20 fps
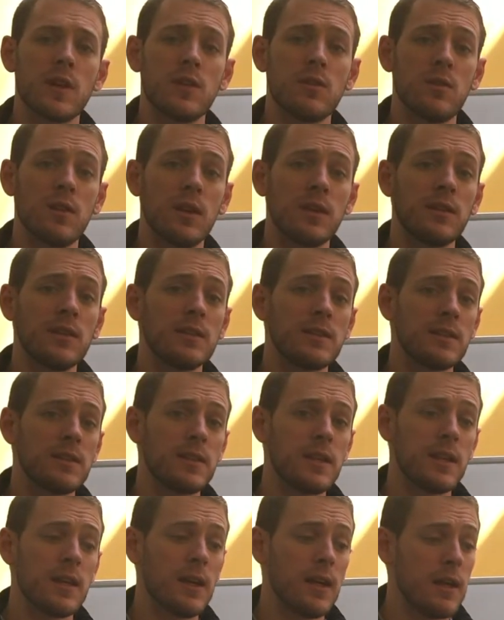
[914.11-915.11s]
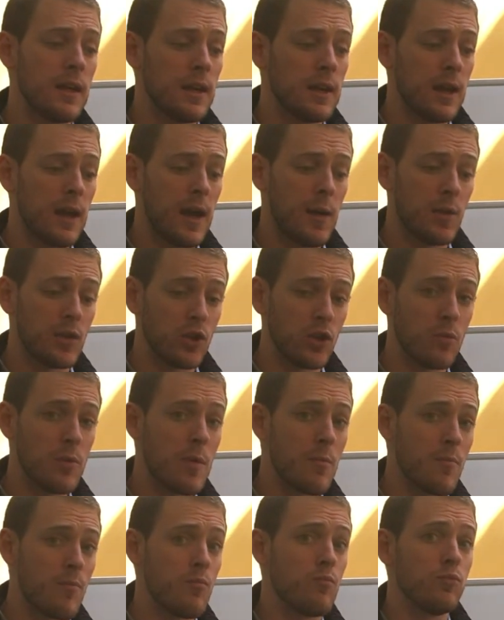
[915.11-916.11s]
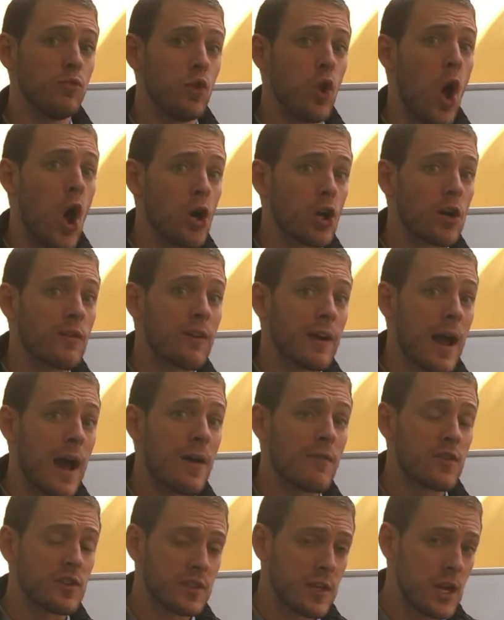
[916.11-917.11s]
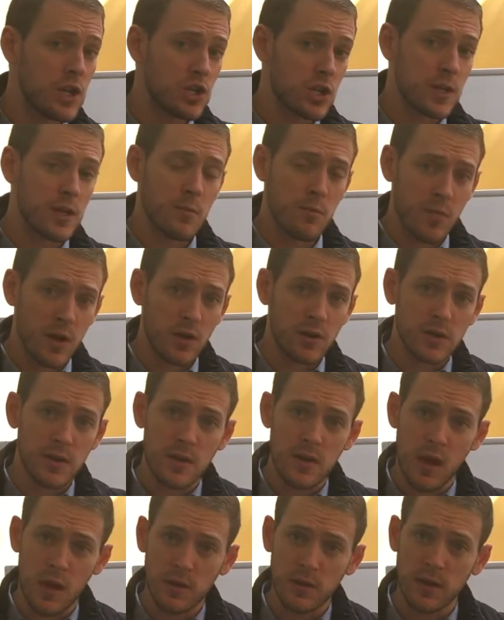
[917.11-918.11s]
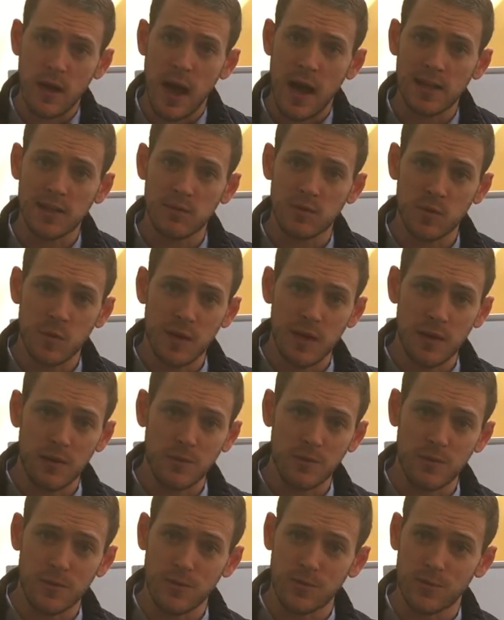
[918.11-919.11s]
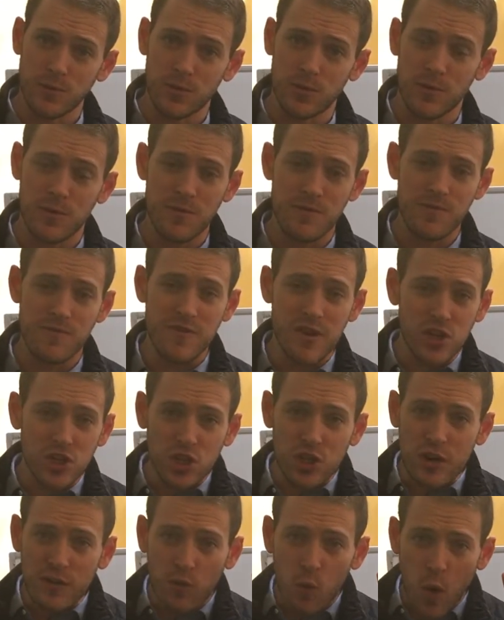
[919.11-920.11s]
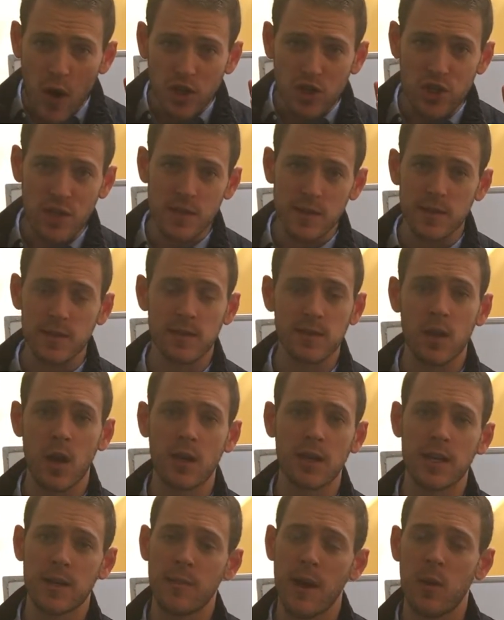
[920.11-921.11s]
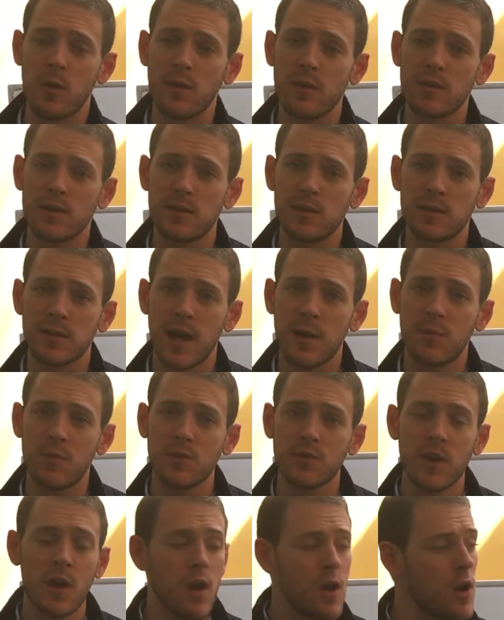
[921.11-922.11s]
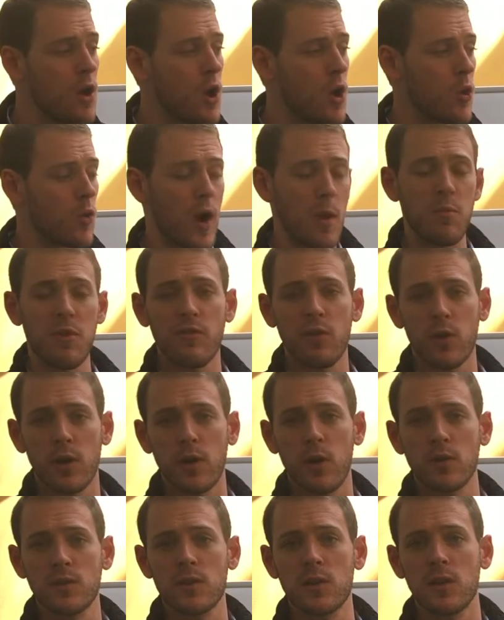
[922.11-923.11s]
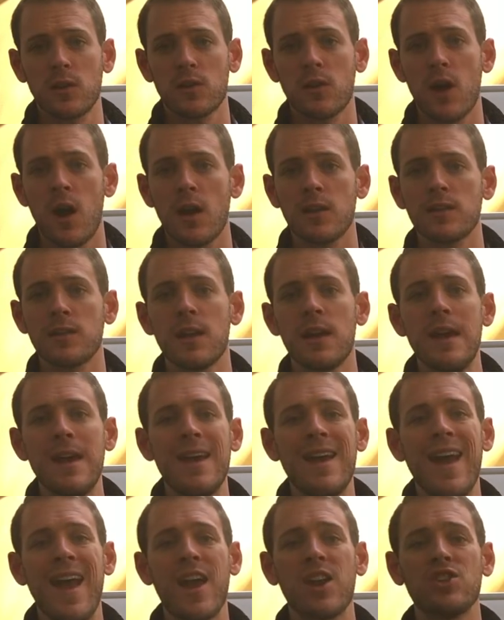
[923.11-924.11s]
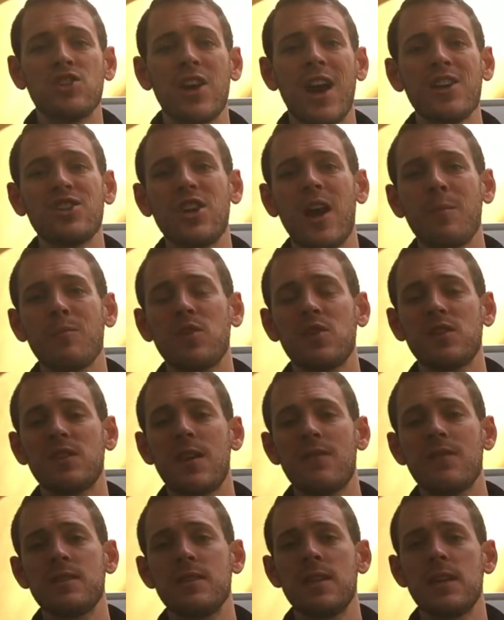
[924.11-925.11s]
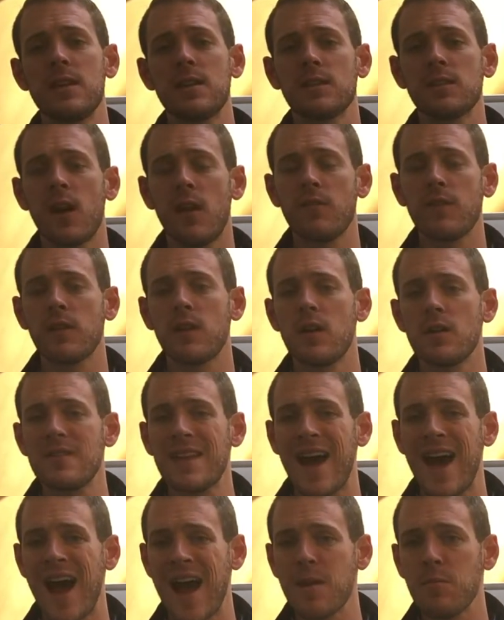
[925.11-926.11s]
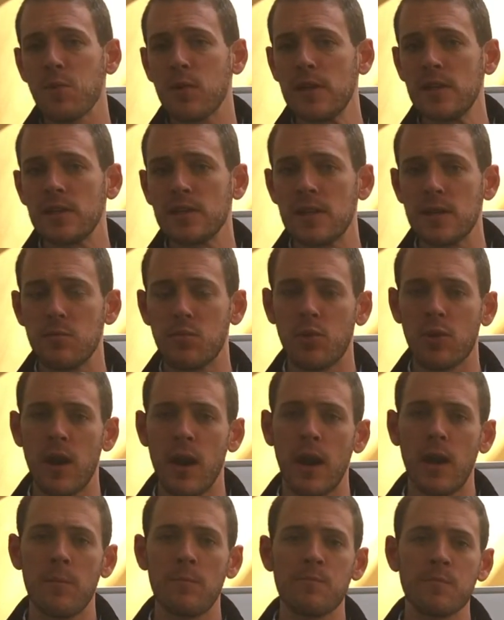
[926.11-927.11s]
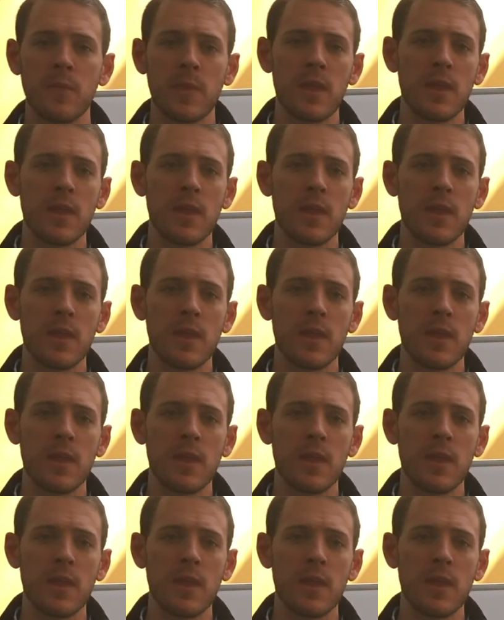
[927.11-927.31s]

And you get to see a little bit longer of a conversation compared to the other Gospels. We get a little vision of what Jesus is talking about with his disciples right before he goes to the cross. And in John chapter 17, it's often called the high priestly prayer.